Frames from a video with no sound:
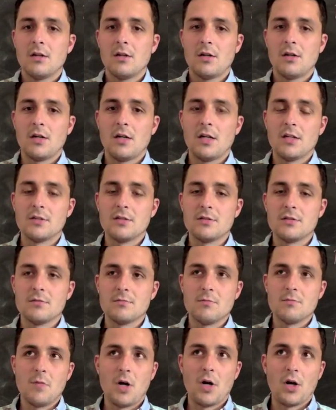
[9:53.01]

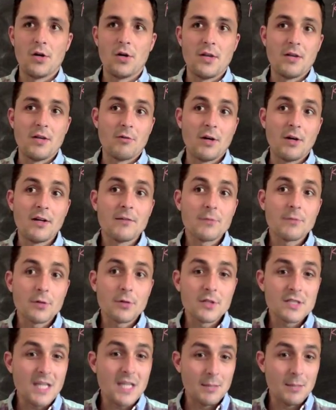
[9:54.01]
Are they writing for an
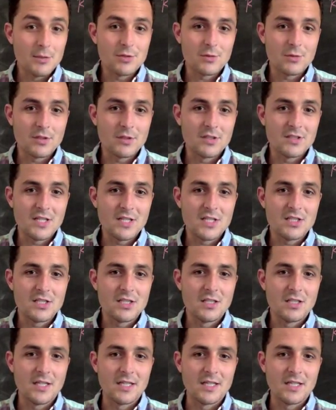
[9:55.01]
established organization,